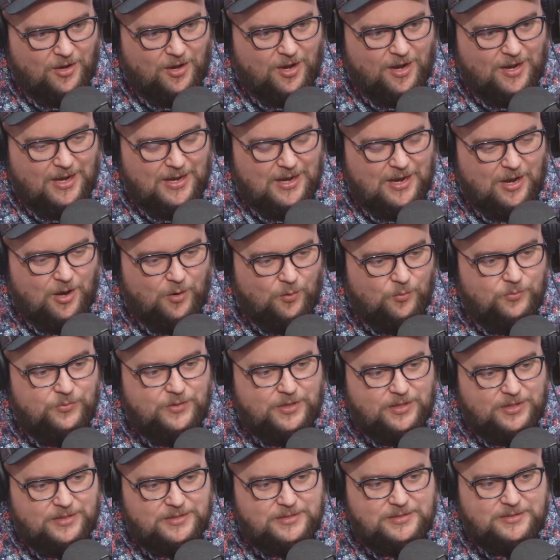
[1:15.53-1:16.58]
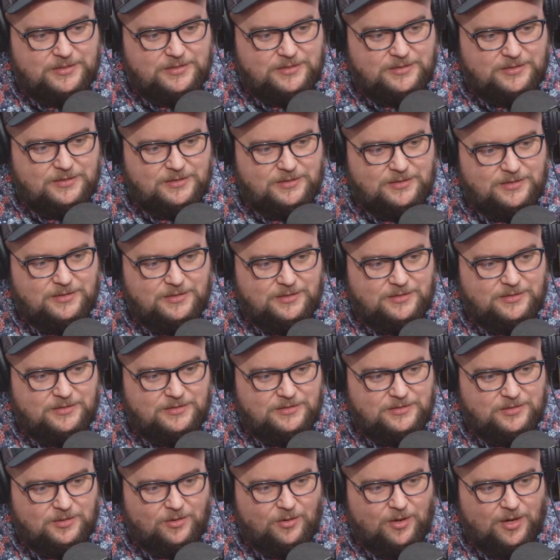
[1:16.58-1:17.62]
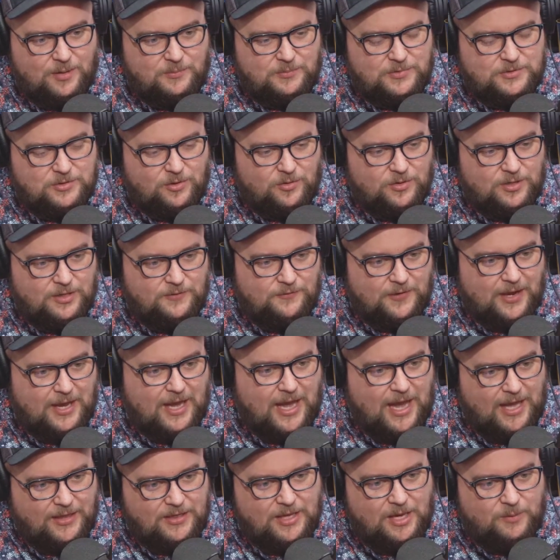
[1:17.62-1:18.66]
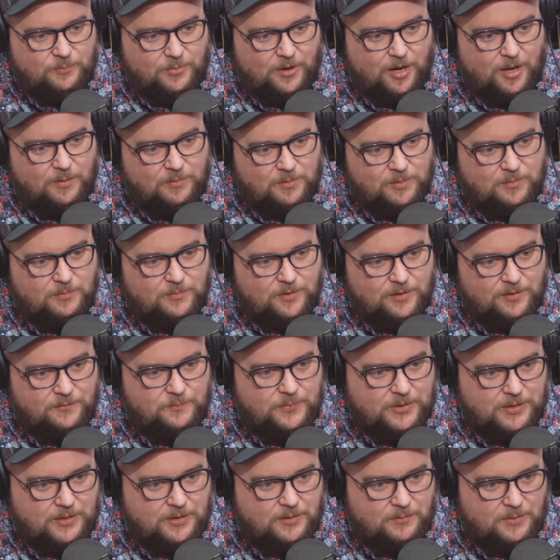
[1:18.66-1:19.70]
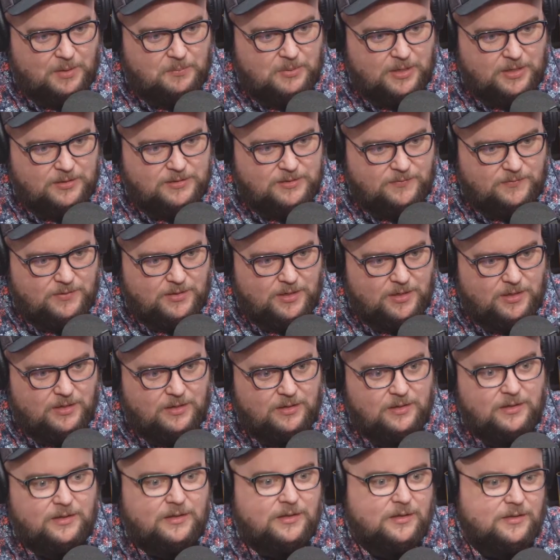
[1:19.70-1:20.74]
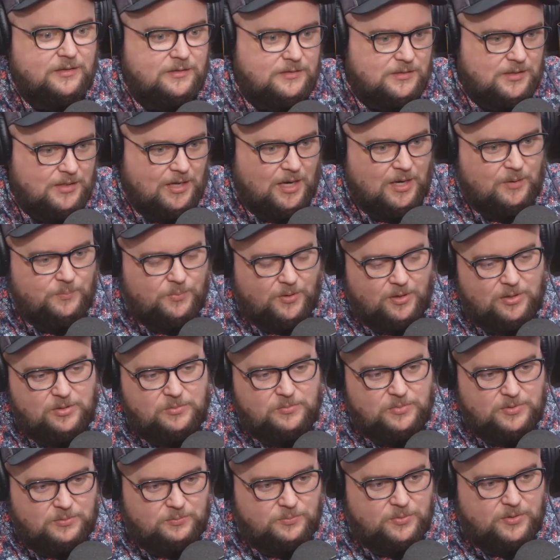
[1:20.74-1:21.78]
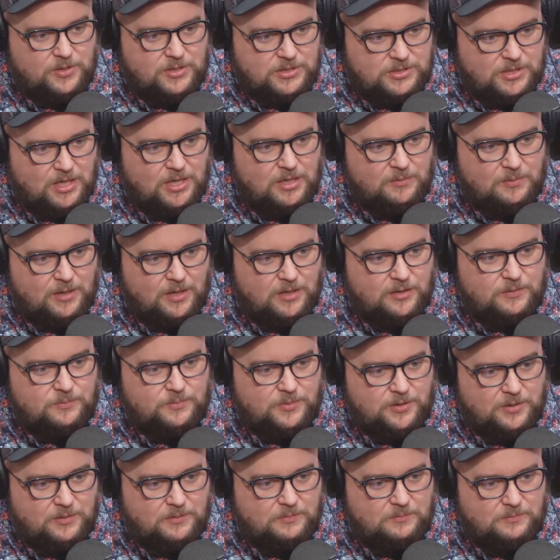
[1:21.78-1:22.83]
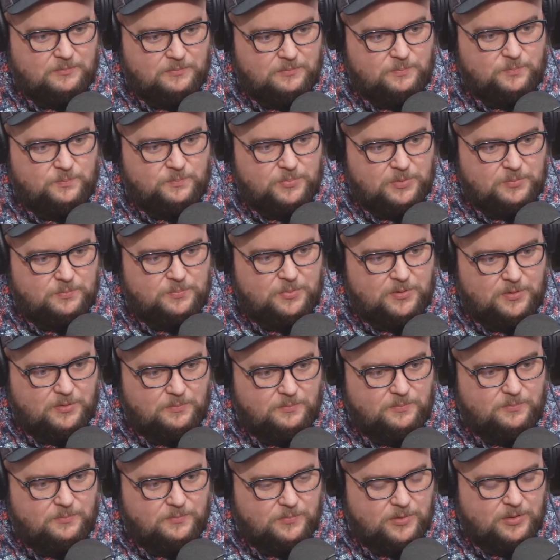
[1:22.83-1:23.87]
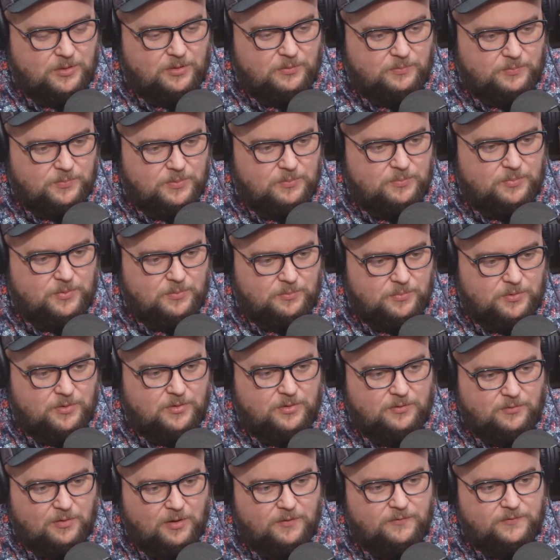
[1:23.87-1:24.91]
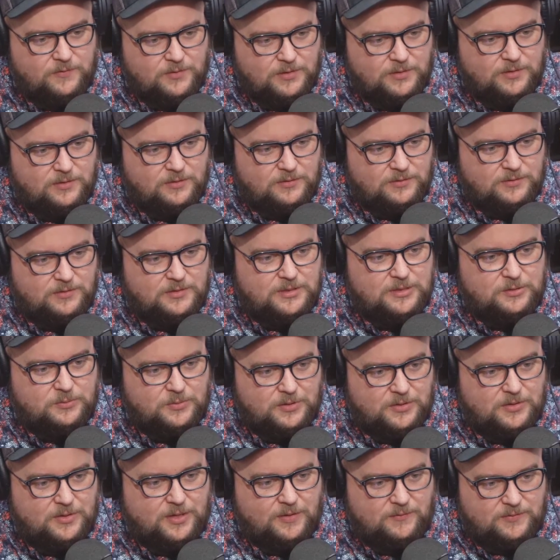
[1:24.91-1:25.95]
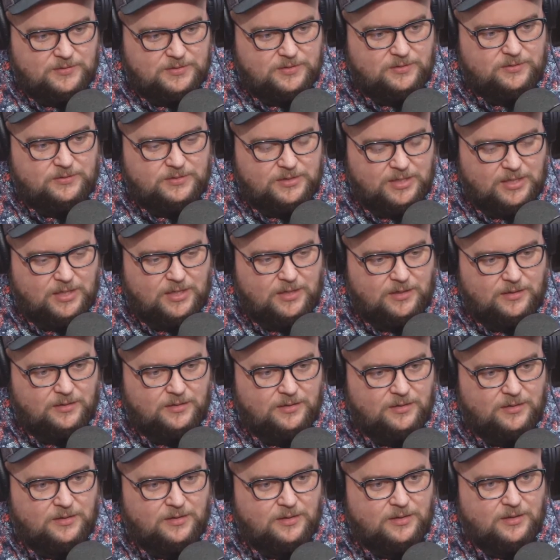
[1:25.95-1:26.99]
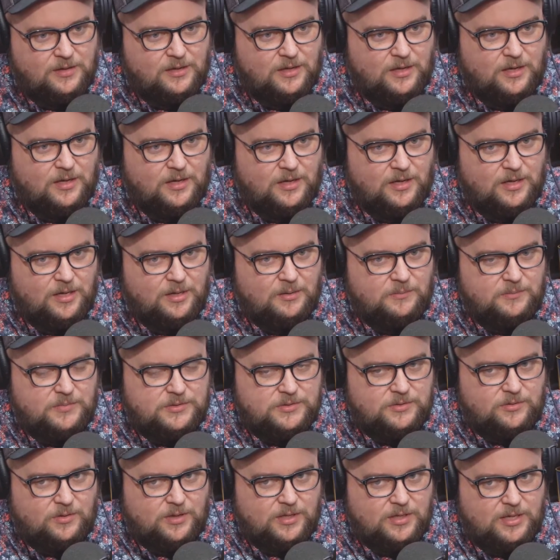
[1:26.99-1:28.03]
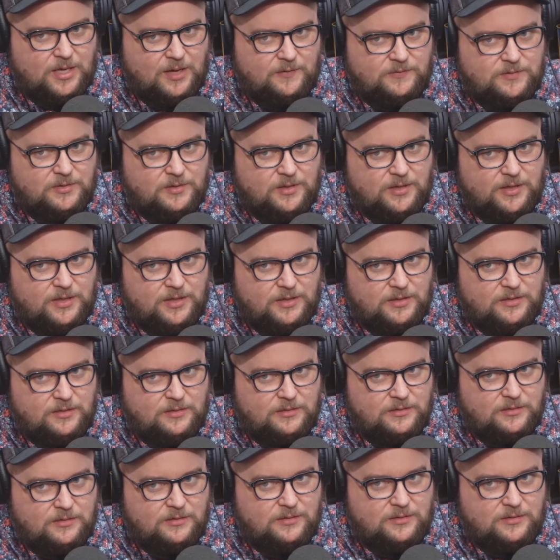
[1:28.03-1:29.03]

I own this. So I'm so if I had that problem of peeing my pants every day, then I'd probably be pretty shy about it. Pretty be pretty you know be pretty rough to deal with every yeah. single day. Um, so I'd have to like